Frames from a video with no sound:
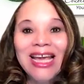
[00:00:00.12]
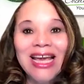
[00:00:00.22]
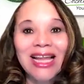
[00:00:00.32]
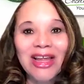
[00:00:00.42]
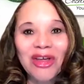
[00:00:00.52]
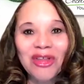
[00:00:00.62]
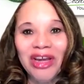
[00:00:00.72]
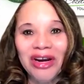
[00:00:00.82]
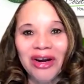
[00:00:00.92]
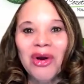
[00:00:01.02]
Hello
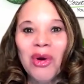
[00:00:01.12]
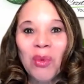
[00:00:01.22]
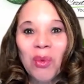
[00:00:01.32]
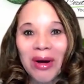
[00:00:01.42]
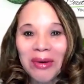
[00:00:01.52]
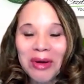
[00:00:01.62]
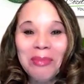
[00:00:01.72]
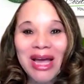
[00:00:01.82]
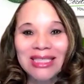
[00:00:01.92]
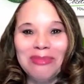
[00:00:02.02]
there. Welcome
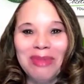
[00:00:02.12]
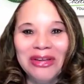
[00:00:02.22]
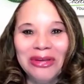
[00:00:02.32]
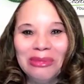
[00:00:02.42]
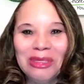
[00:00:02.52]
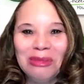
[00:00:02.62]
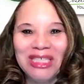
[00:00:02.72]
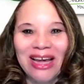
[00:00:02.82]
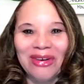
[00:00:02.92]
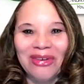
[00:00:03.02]
back to my YouTube
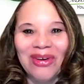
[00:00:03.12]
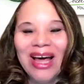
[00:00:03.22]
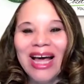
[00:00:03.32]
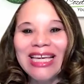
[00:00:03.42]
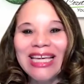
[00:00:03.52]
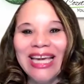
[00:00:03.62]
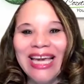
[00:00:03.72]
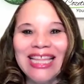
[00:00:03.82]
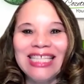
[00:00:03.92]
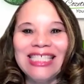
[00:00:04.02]
channel.
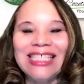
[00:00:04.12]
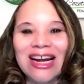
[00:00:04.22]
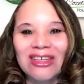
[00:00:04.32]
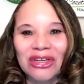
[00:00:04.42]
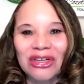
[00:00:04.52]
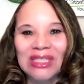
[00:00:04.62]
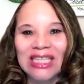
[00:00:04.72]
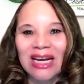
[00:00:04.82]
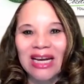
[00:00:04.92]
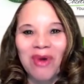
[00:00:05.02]
Again, this is Dr.
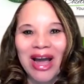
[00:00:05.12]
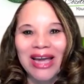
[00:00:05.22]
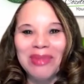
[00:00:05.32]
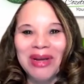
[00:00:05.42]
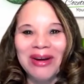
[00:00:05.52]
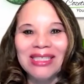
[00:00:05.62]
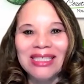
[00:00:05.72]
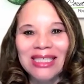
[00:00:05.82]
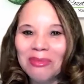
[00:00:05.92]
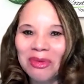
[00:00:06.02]
Cozette M. White,
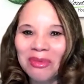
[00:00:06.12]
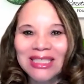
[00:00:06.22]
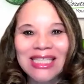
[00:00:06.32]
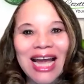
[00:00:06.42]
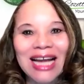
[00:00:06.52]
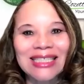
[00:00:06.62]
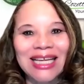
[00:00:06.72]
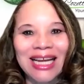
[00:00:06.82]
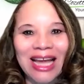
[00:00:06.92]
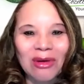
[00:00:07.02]
America's number one tax
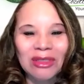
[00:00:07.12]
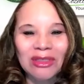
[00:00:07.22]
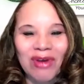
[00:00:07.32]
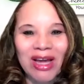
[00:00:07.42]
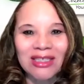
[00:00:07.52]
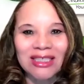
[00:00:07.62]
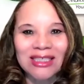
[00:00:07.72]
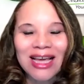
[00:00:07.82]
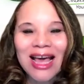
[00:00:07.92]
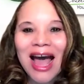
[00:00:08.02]
and accounting strategist.